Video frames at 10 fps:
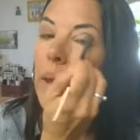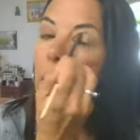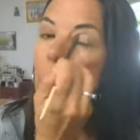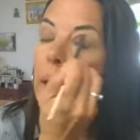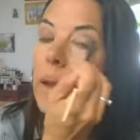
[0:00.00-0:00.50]

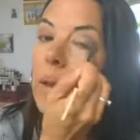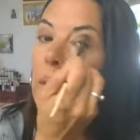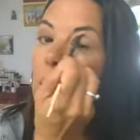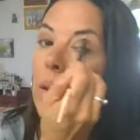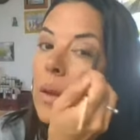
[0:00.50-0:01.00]
And
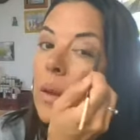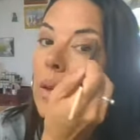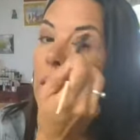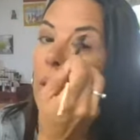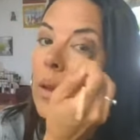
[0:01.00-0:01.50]

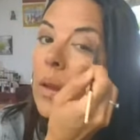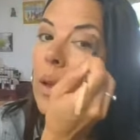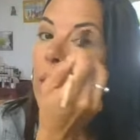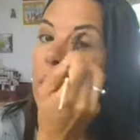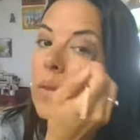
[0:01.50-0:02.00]

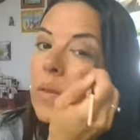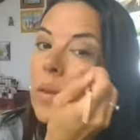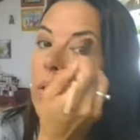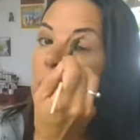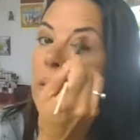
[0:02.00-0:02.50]
so
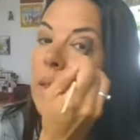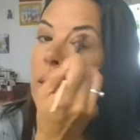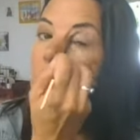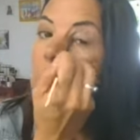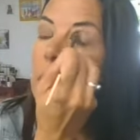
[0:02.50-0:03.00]
you see
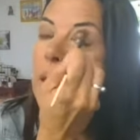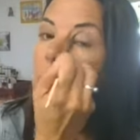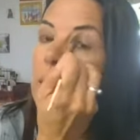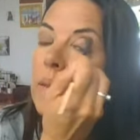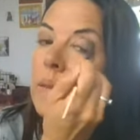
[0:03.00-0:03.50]
that I'm
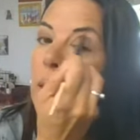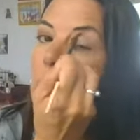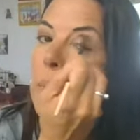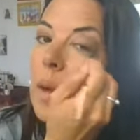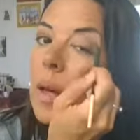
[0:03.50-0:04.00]
getting
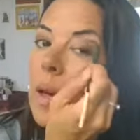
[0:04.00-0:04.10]
some